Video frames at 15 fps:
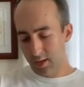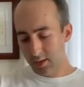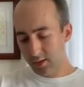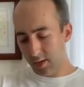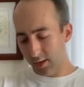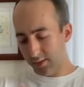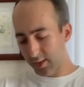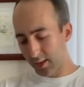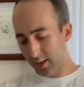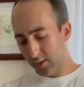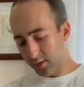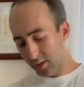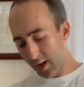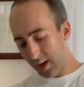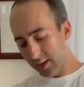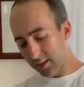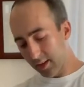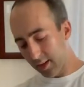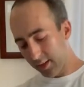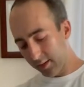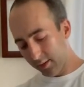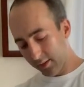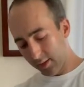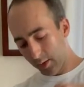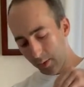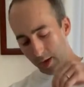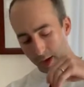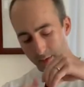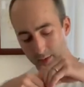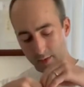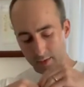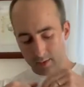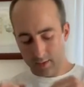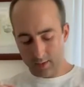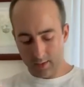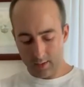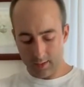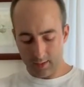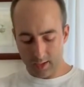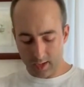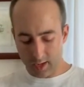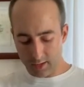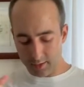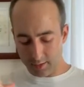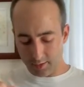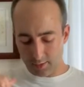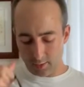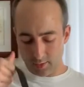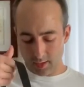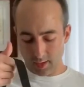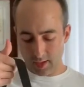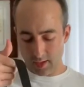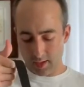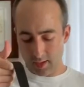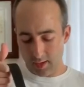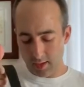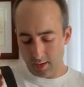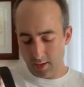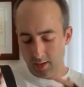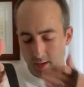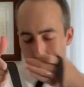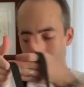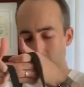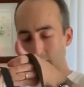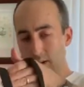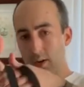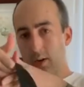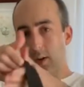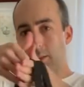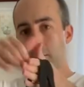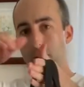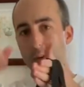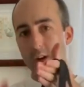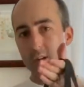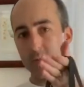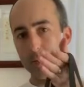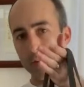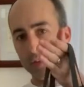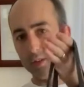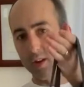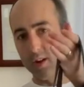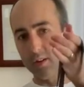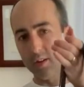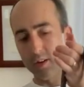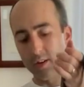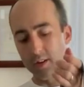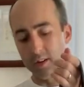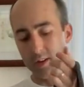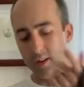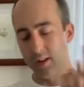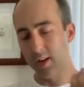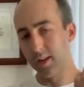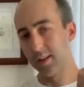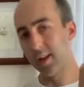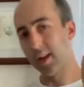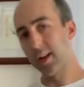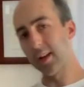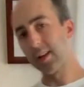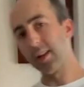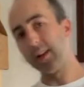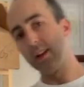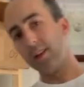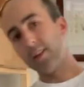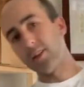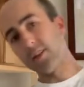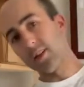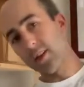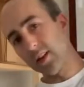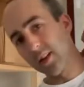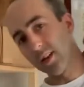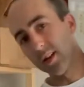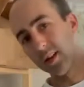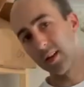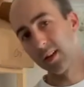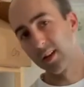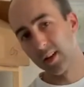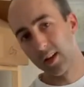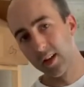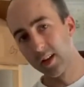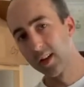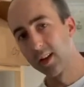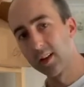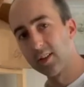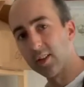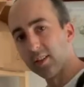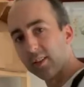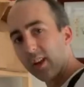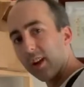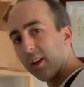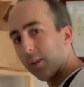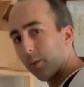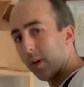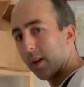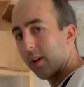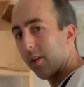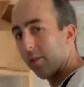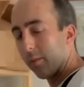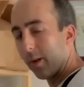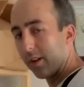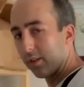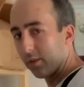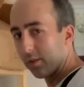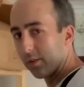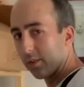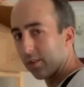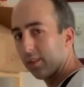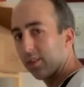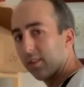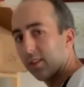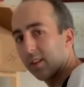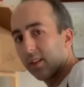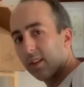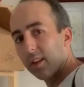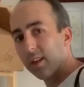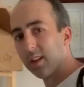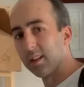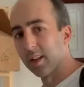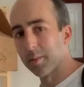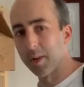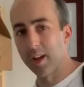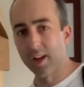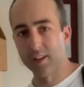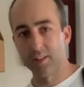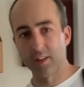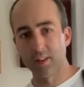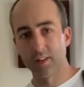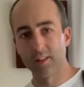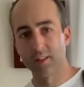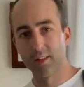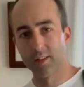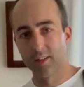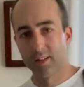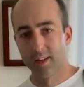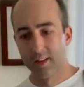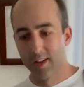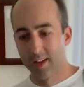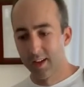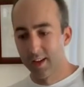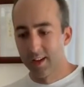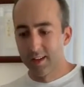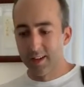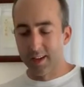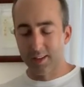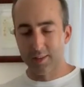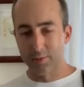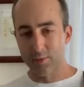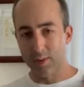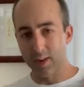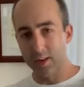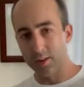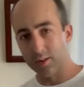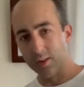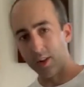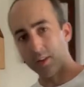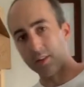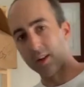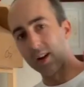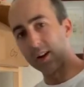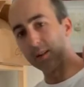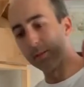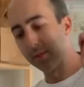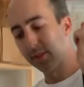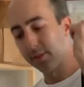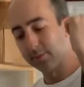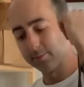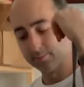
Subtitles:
adjusting these tri-glides that we have on the handles so they can get much, much longer. And then I can easily just get all the way over my shoulders. And then my hands are nice and free to hold other items.